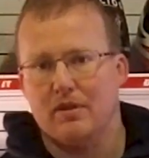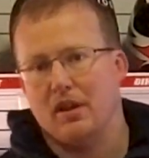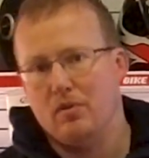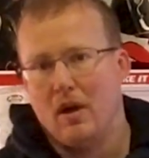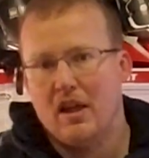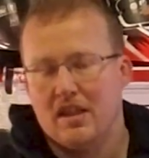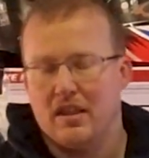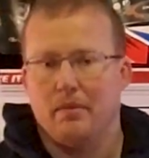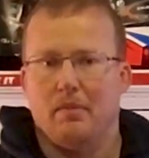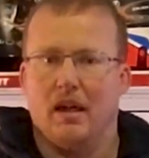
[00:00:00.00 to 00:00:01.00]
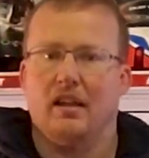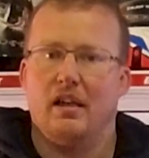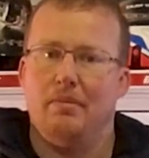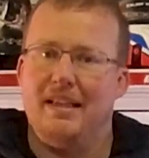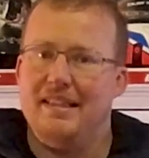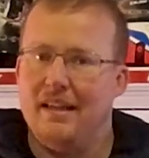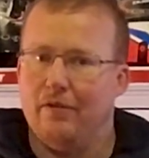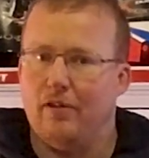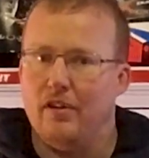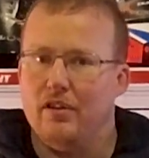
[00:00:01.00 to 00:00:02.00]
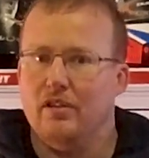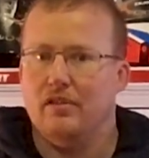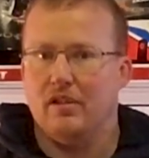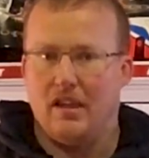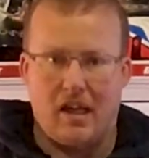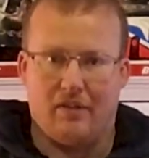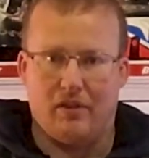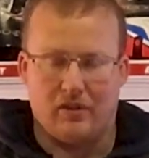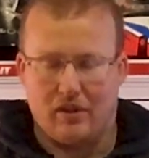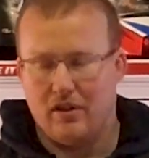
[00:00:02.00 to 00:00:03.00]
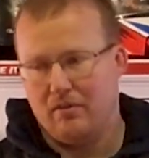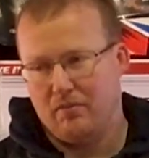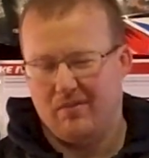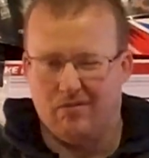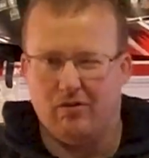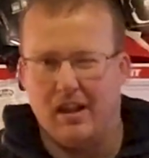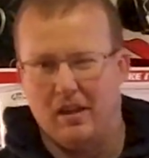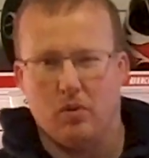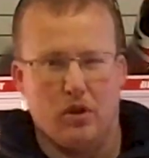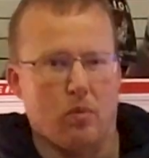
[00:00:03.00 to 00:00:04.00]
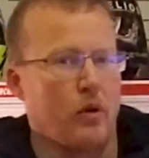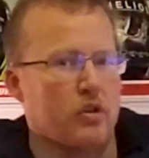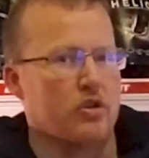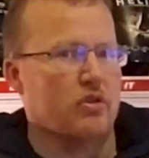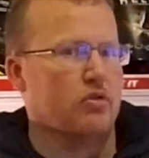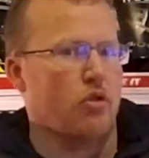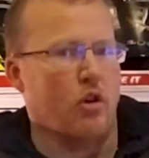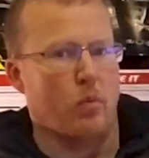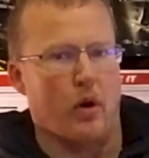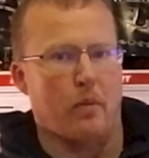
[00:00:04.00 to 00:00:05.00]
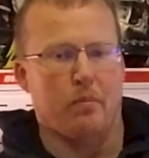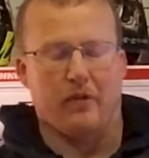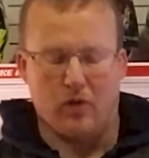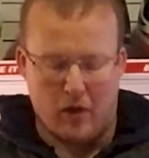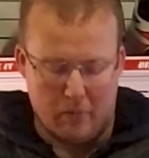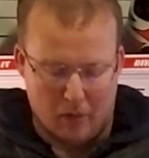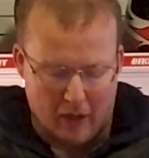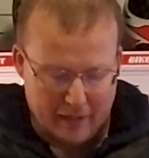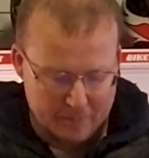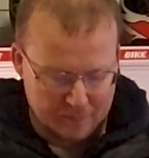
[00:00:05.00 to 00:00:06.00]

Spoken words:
so some are going to be different to the others, so you want to try one on before you buy it.